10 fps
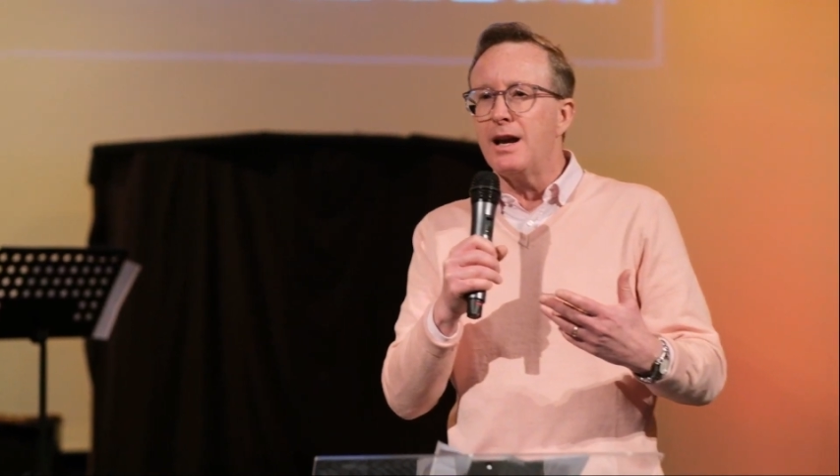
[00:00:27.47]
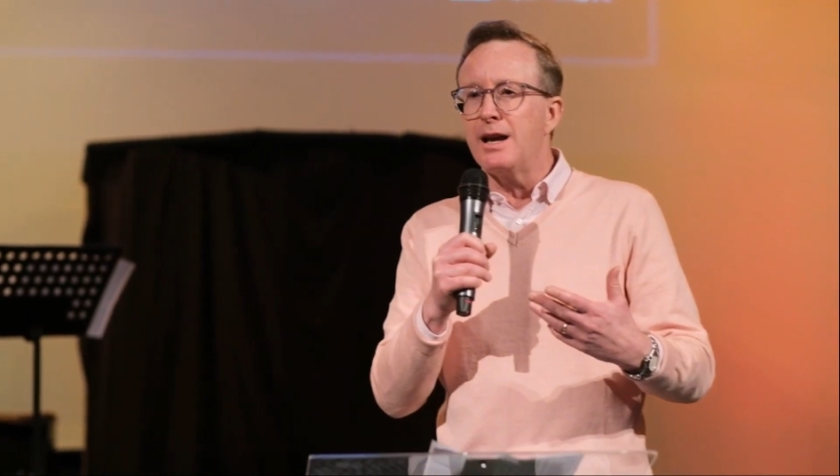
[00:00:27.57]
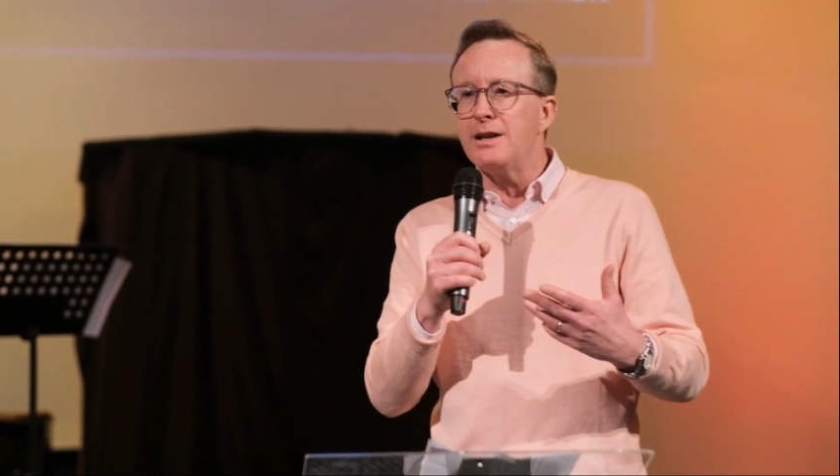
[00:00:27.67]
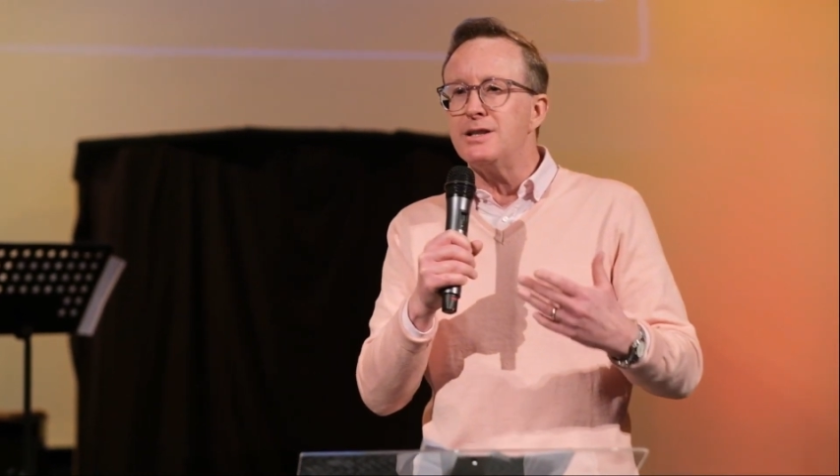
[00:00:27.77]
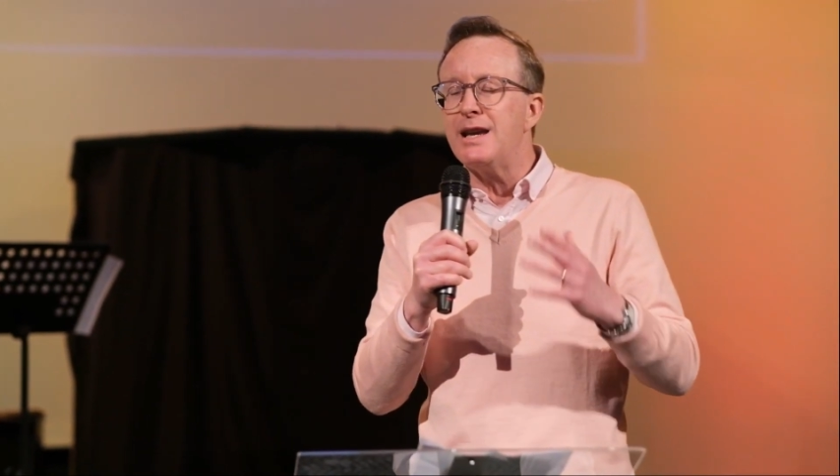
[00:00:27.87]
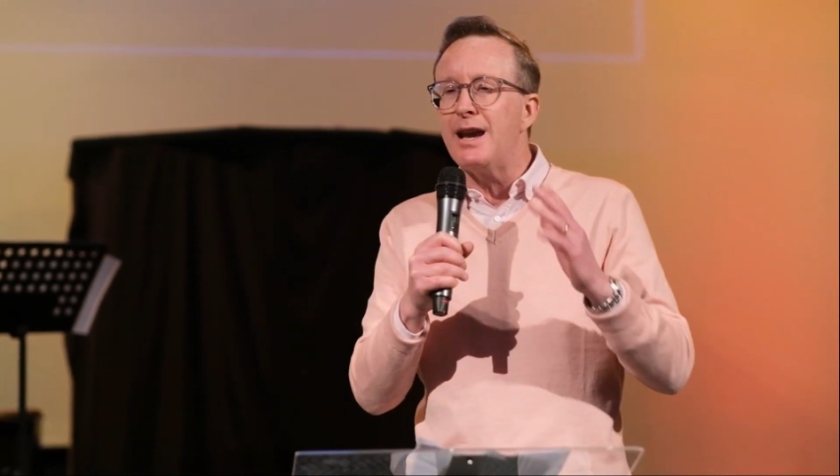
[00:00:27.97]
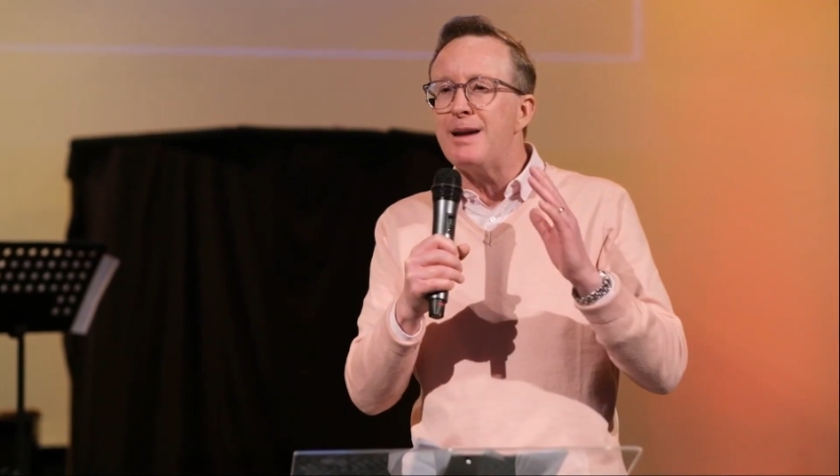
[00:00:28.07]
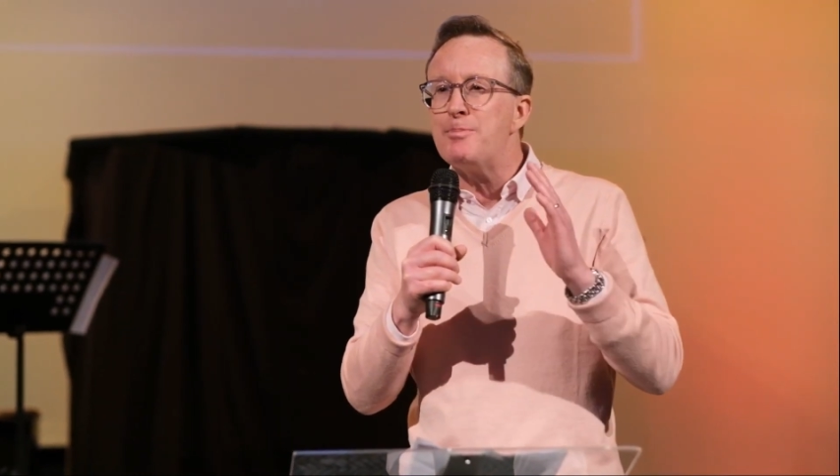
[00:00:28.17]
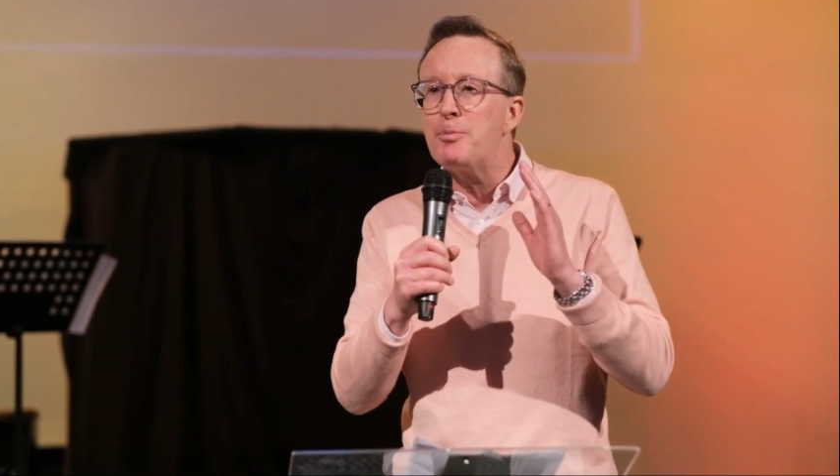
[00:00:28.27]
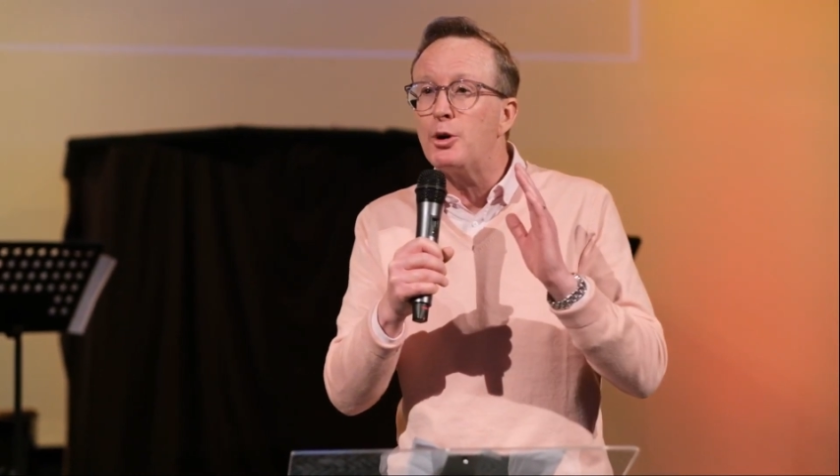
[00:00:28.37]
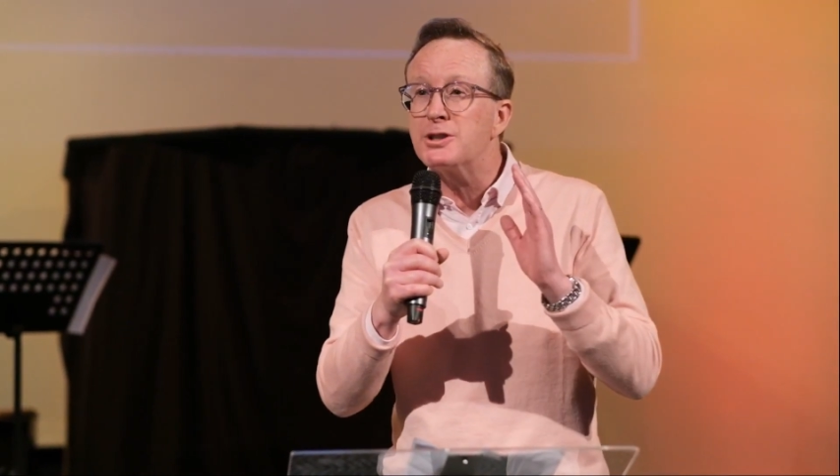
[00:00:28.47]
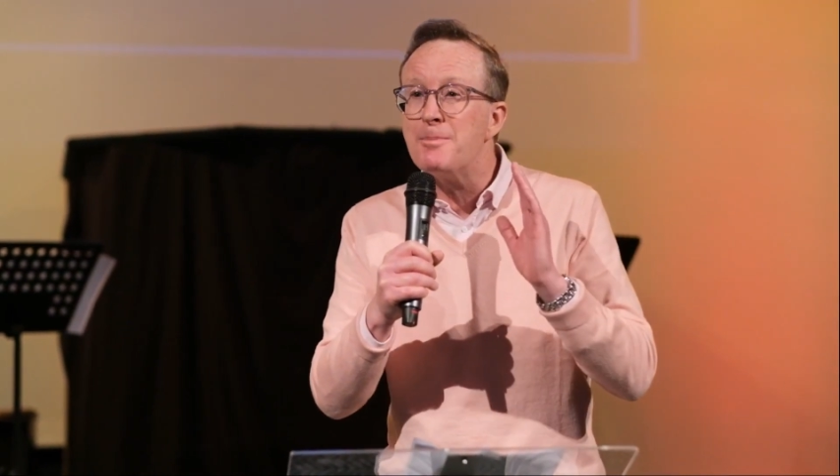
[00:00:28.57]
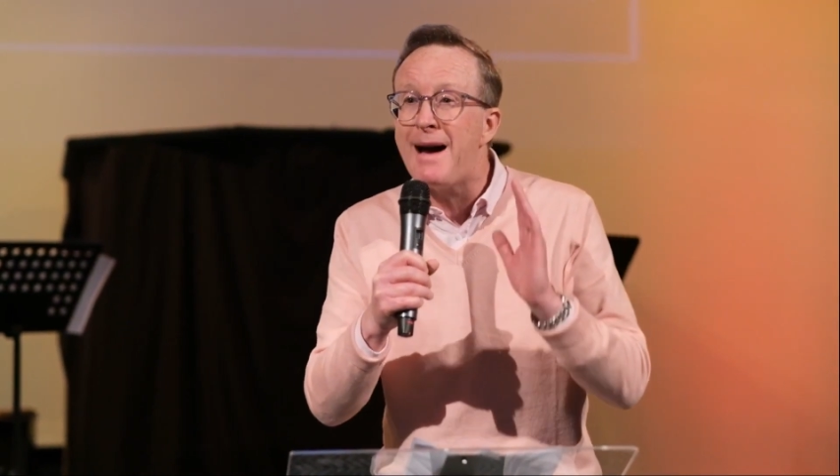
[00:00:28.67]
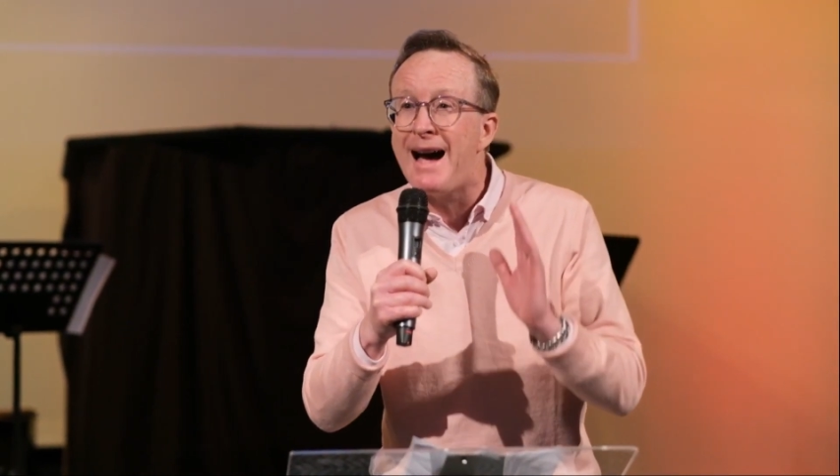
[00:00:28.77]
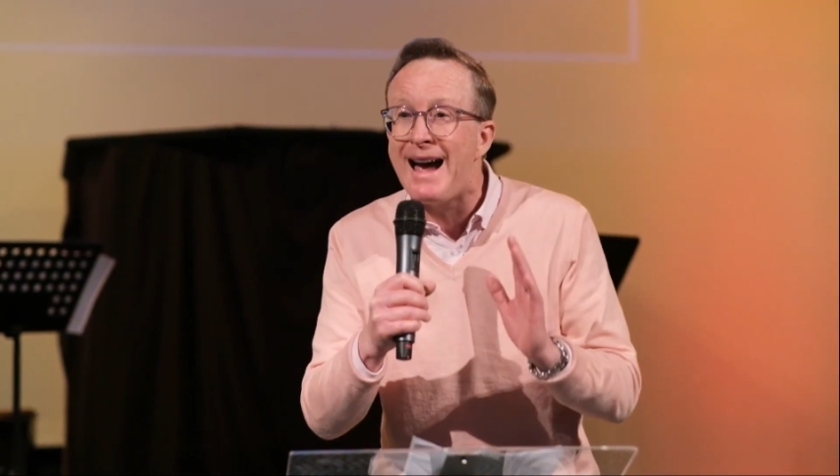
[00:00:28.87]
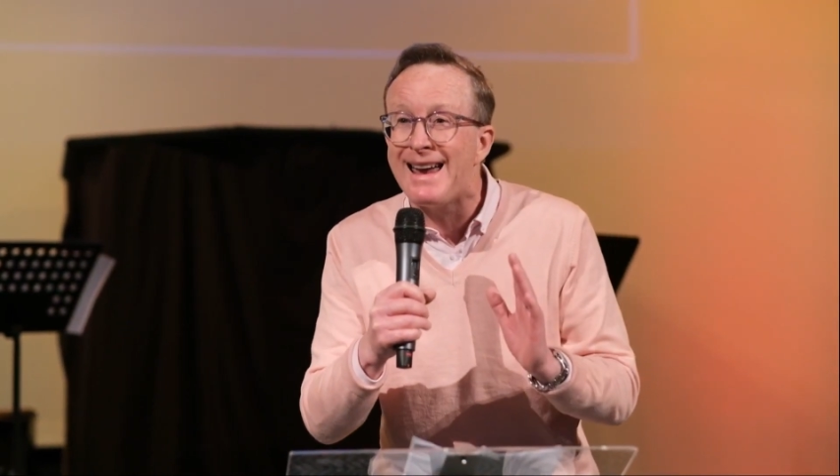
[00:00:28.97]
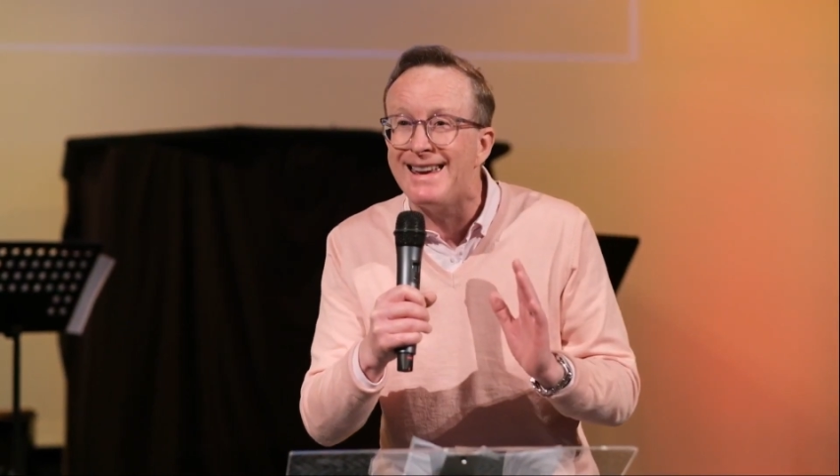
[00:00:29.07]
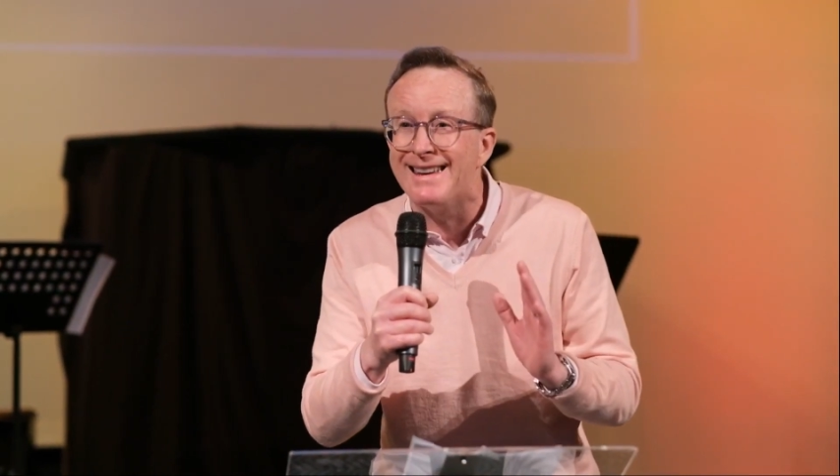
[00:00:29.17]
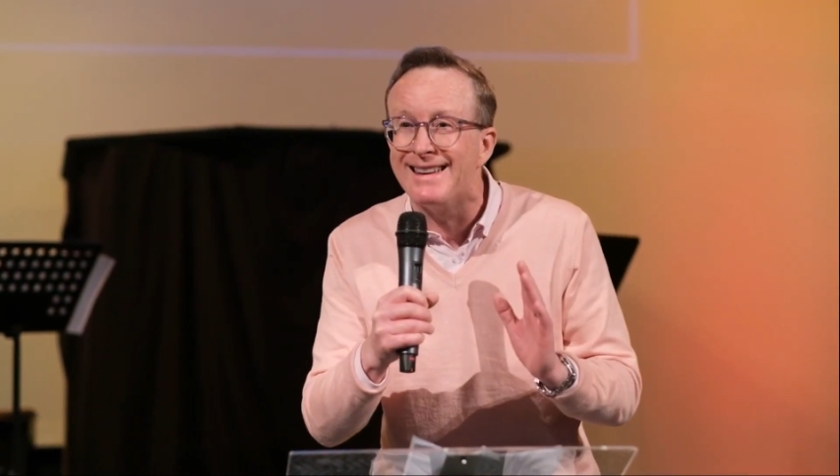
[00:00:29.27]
Say hippopotami